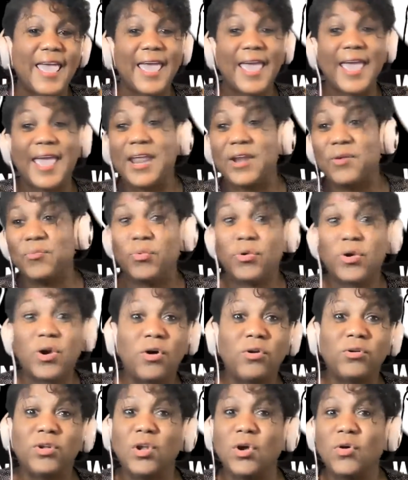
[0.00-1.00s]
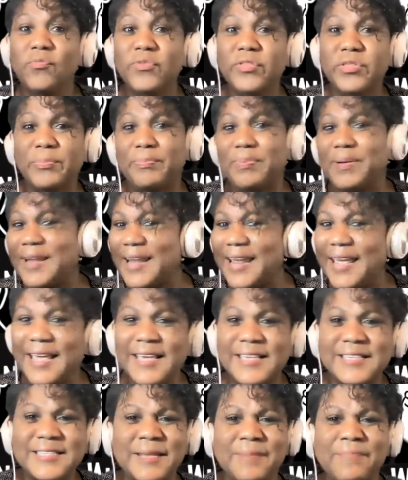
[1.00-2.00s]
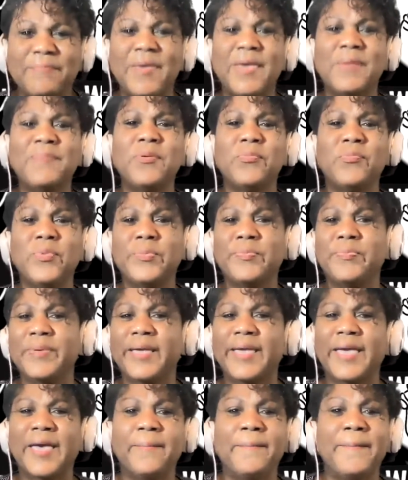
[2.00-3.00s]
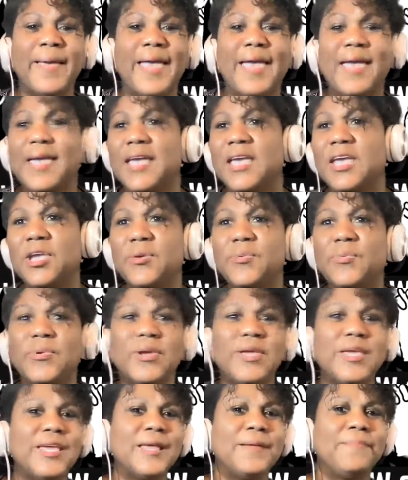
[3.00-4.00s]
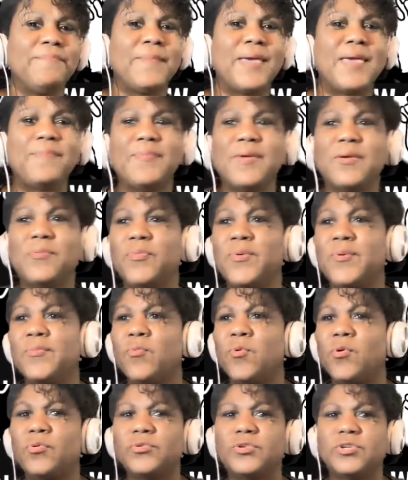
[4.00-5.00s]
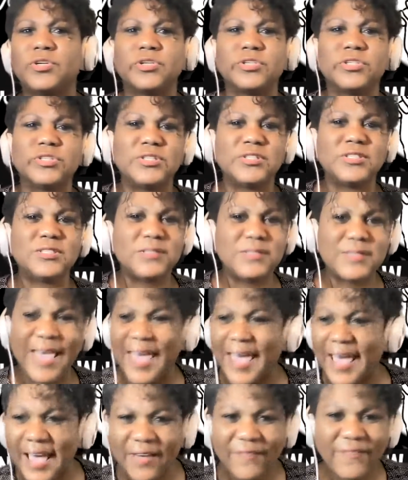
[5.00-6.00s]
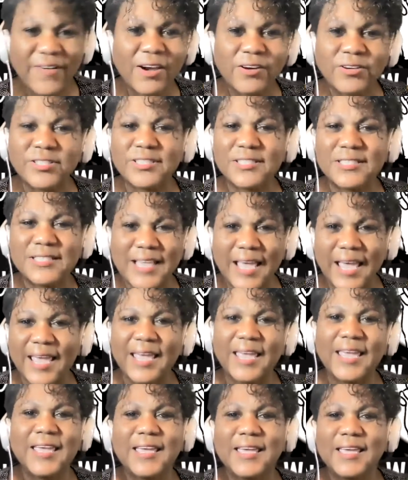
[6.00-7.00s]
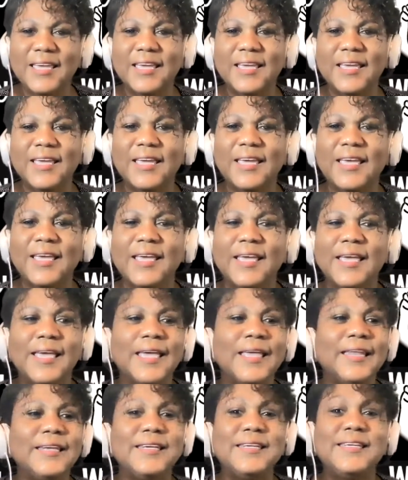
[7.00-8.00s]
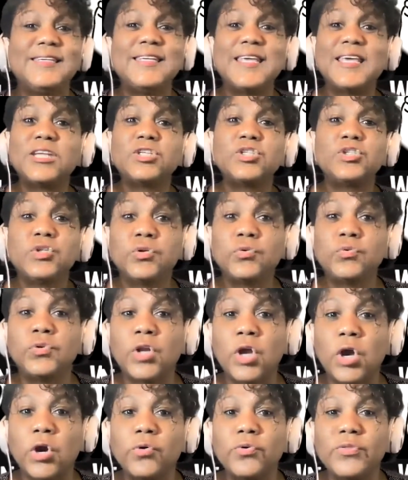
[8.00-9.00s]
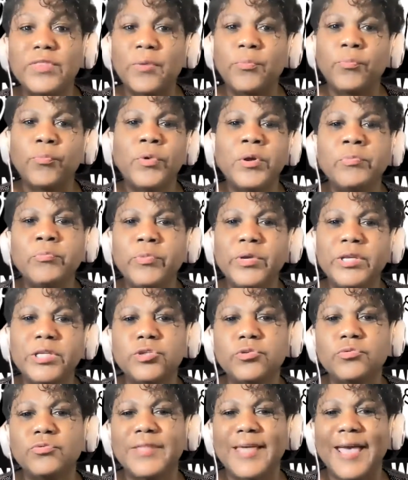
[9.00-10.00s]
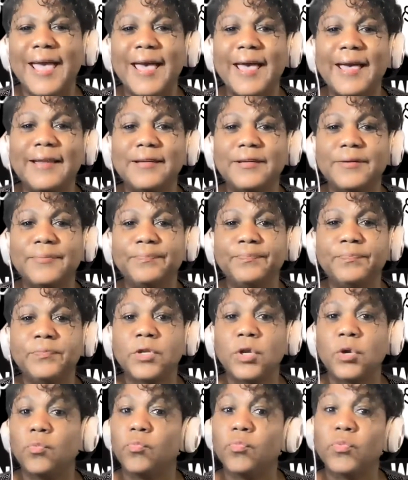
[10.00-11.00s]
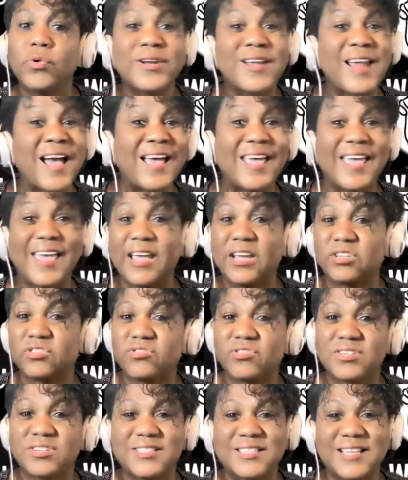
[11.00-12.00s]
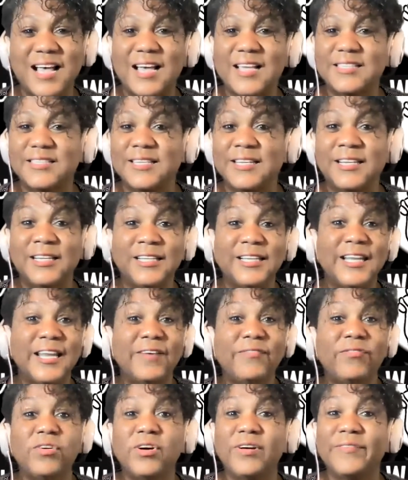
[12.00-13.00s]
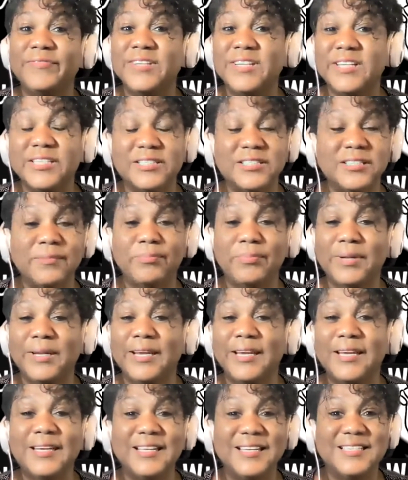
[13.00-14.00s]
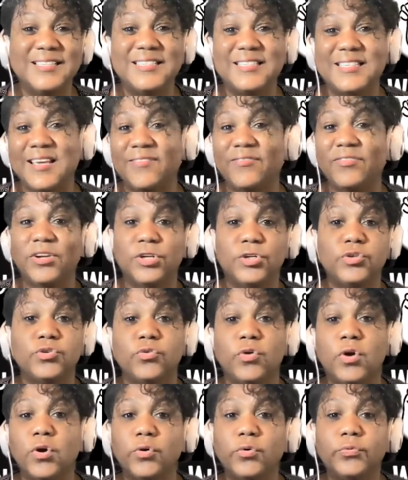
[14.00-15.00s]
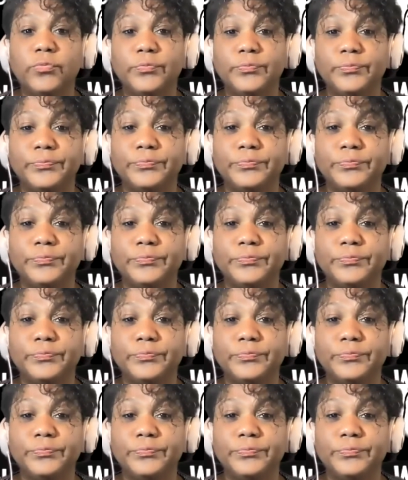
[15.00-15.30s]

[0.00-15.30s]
and we're all over the place and maybe we've become angry and maybe we want to have our say, did you know that when we do that, we're not exercising a level of discipline and self-control?